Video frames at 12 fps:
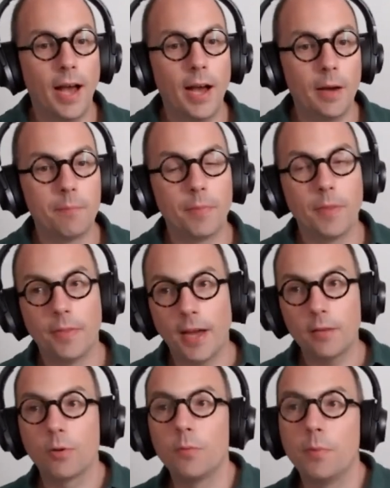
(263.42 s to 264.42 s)

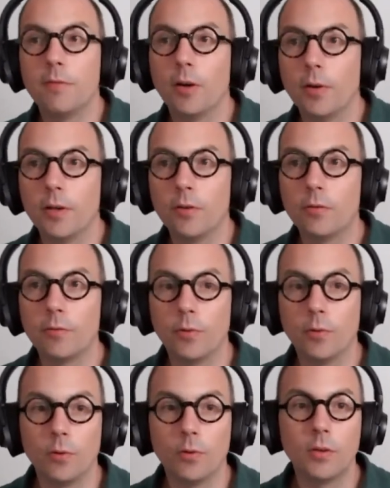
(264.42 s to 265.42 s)
That would be very
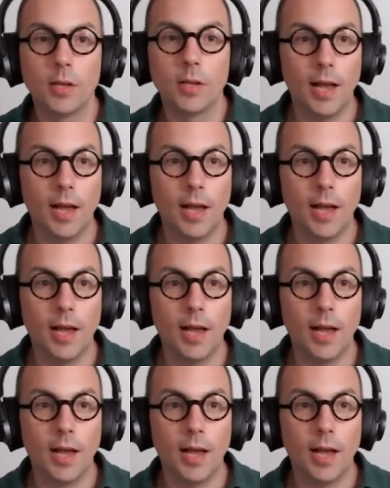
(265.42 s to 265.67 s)
useful